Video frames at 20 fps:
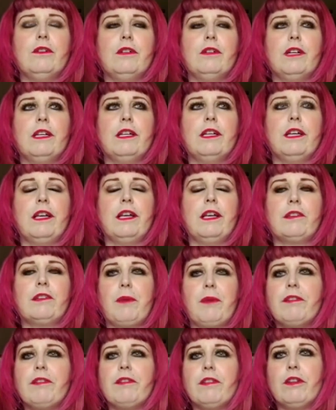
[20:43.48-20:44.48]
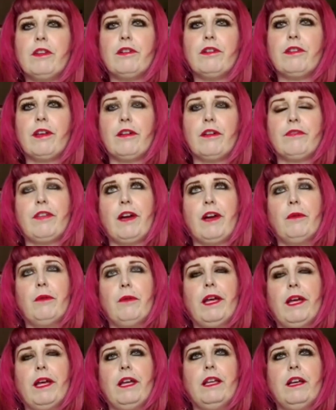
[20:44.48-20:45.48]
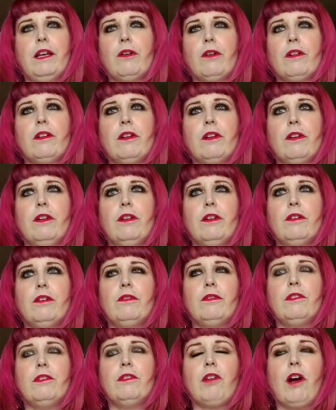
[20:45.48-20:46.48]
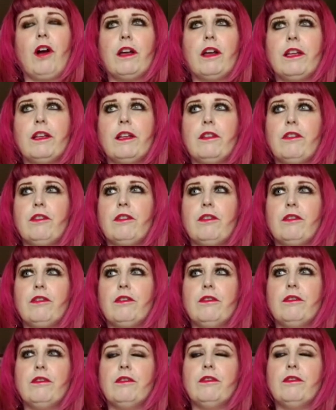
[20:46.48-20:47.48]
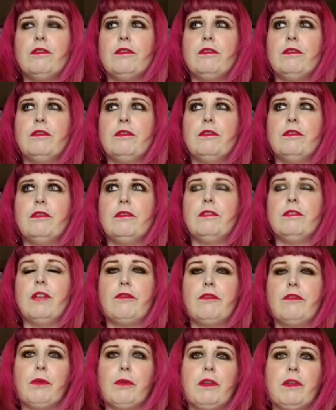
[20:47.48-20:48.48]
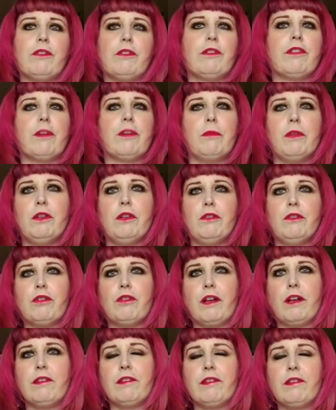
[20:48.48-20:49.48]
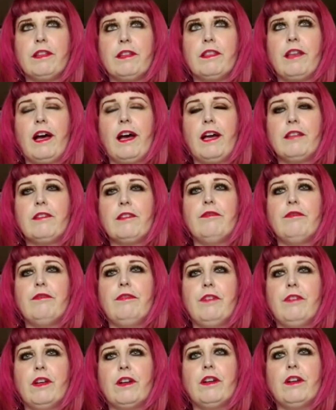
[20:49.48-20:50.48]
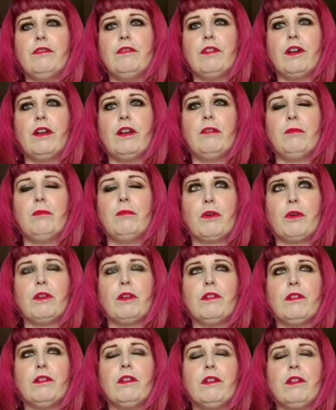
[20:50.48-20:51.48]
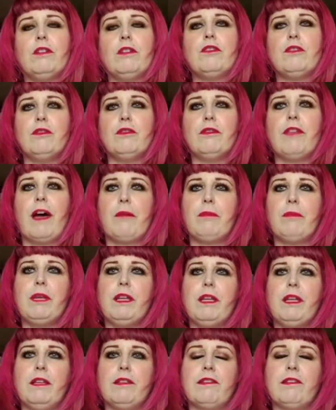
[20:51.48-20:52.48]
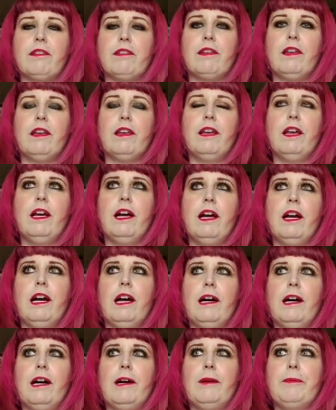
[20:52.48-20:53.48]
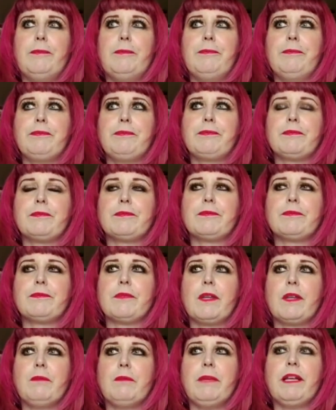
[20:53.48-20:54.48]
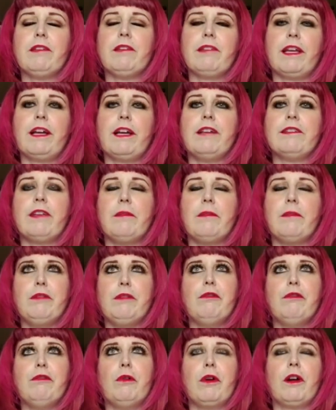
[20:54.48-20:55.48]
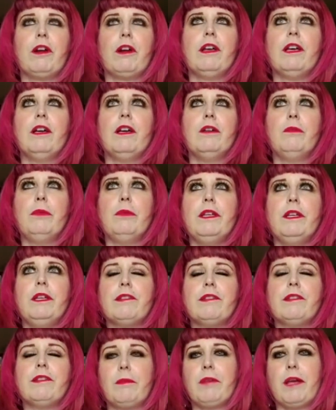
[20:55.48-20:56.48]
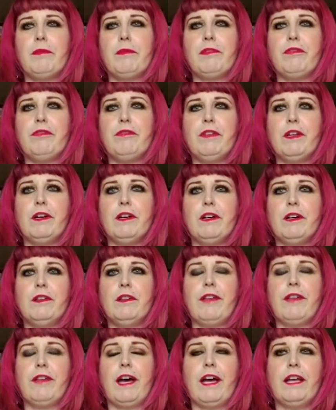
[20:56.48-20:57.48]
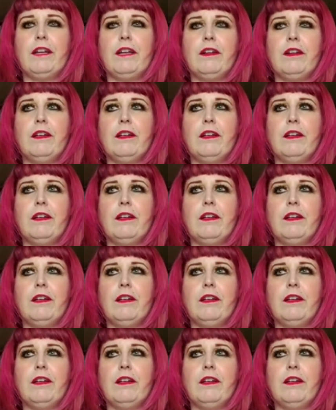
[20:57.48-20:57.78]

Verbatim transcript: expressing yourself that way, or talking to loved ones or someone you trust, like that's very, very important to that piece. Because like I said before, we sometimes feel that